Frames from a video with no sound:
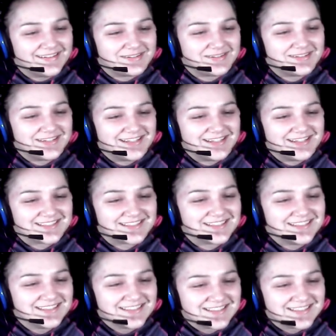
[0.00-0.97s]

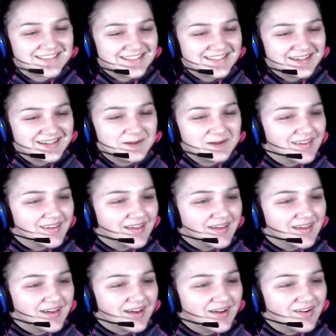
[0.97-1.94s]
Jesus.
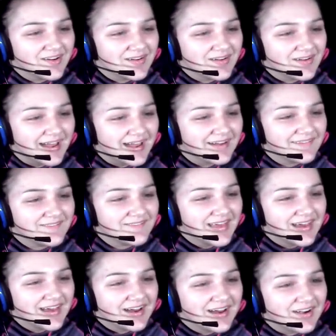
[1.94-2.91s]
Okay.
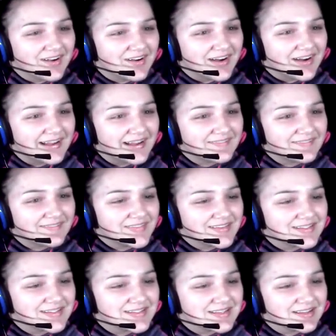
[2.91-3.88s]
Alright.
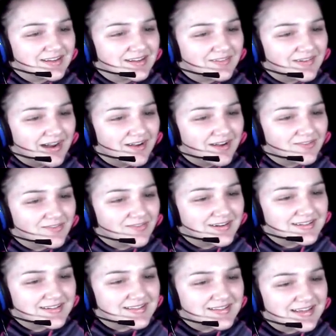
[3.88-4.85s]
Just look around.
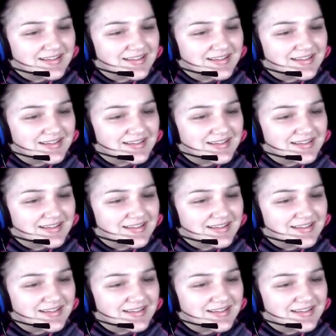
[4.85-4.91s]
What is